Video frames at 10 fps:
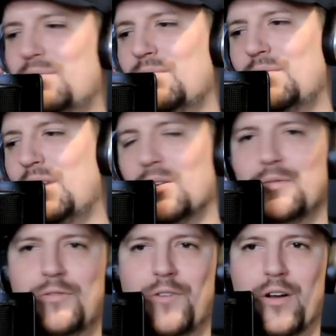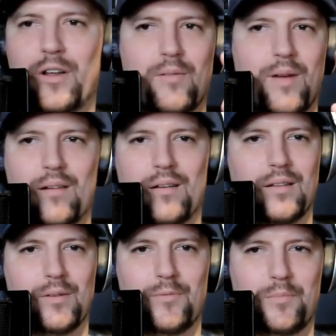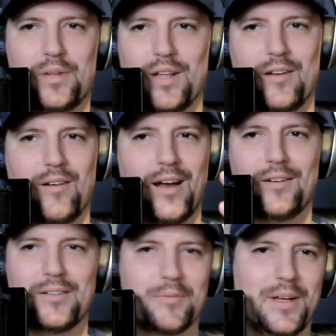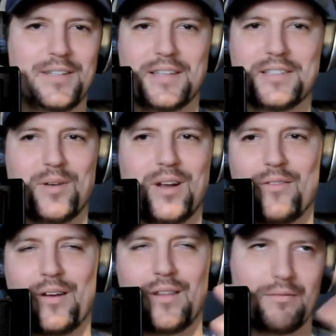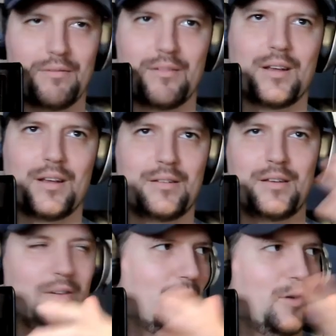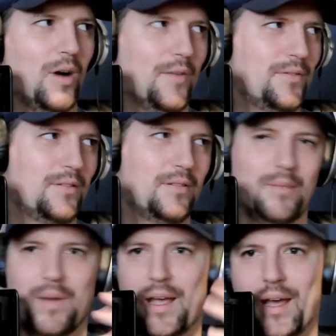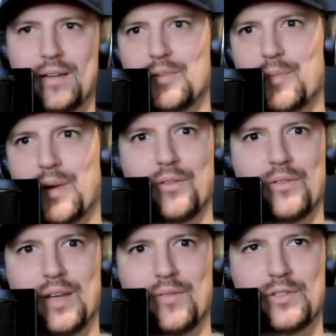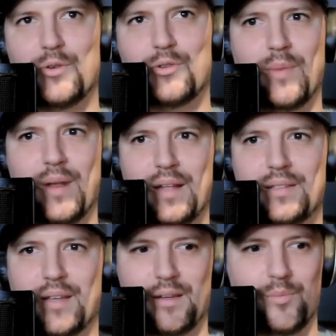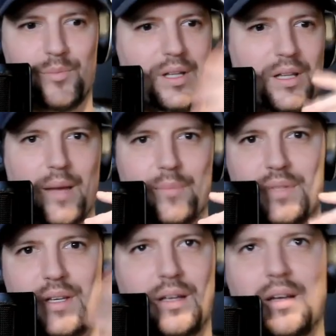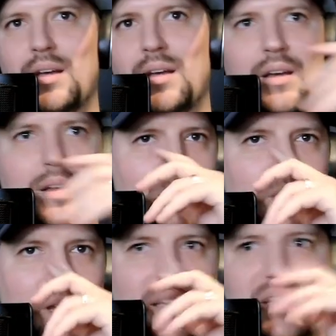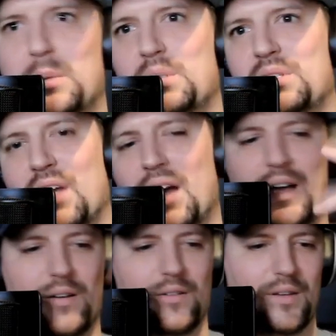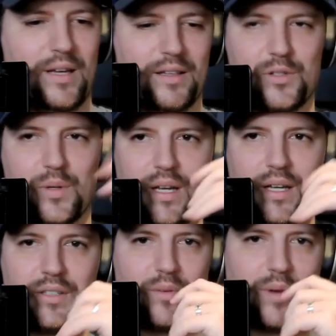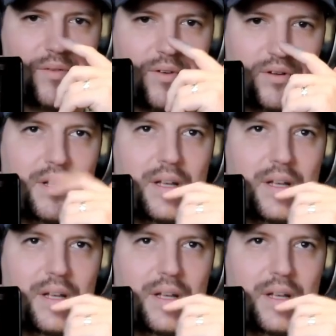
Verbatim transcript: you know, farting around on the playground at recess or whatever, and then I'd, you know, go off in, in my head and do my own thing for two or three minutes, like completely yeah. empty, looking at the sky or looking at the trees or whatever.